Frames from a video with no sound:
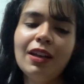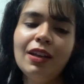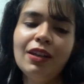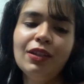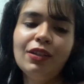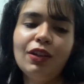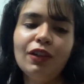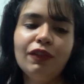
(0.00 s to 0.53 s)

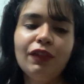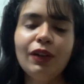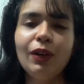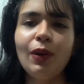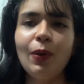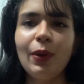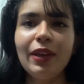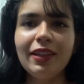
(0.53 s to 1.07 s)
sort of a
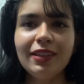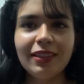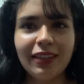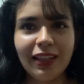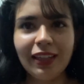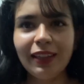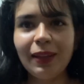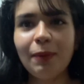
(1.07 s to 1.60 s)
glowing
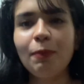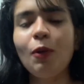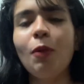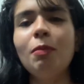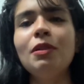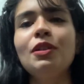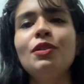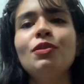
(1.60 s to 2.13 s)
skin, then
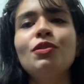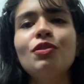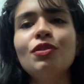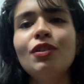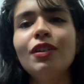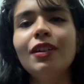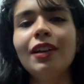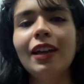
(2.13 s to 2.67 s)
probably you
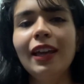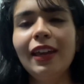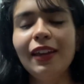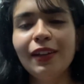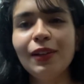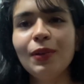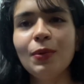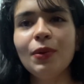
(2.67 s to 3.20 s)
should
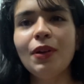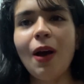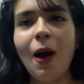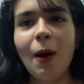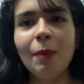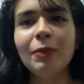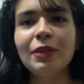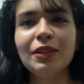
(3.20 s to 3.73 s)
include
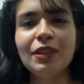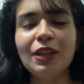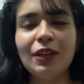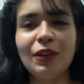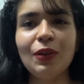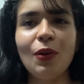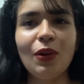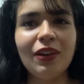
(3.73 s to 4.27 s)
almonds
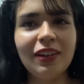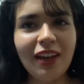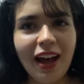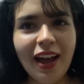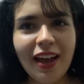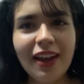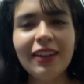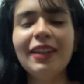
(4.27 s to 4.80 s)
in your
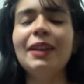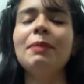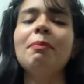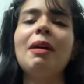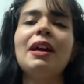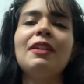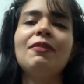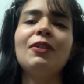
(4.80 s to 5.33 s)
diet. It
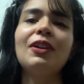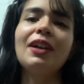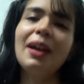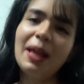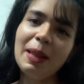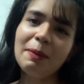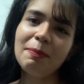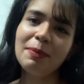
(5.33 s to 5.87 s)
might want to
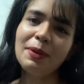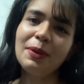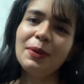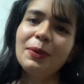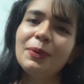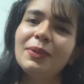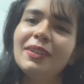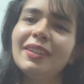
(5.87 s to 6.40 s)
help
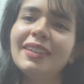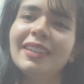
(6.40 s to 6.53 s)
you.